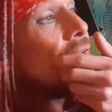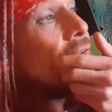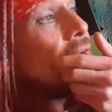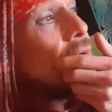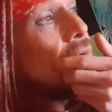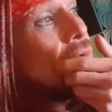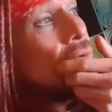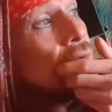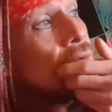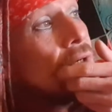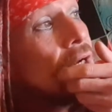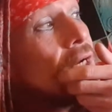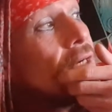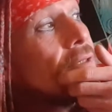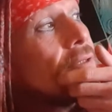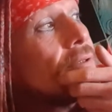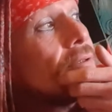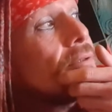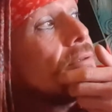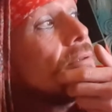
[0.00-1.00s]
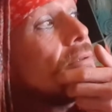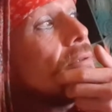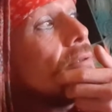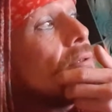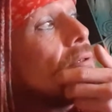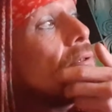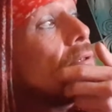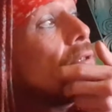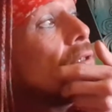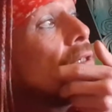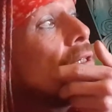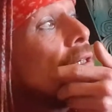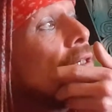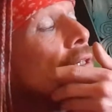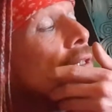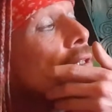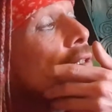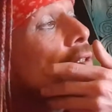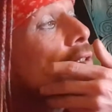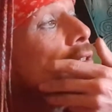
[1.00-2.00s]
they all know
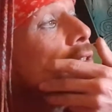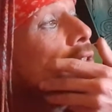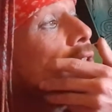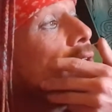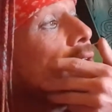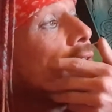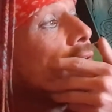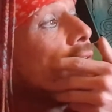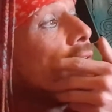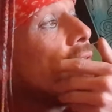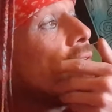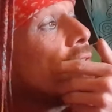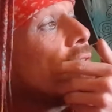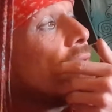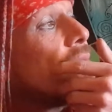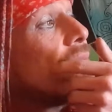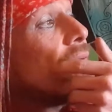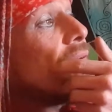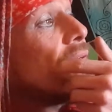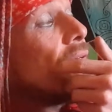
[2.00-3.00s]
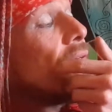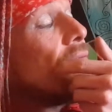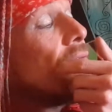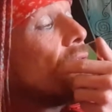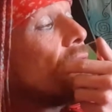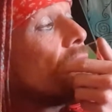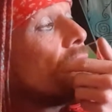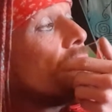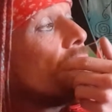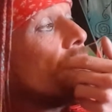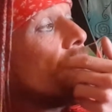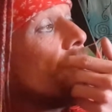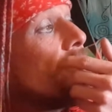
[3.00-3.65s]
that society gets it badly wrong.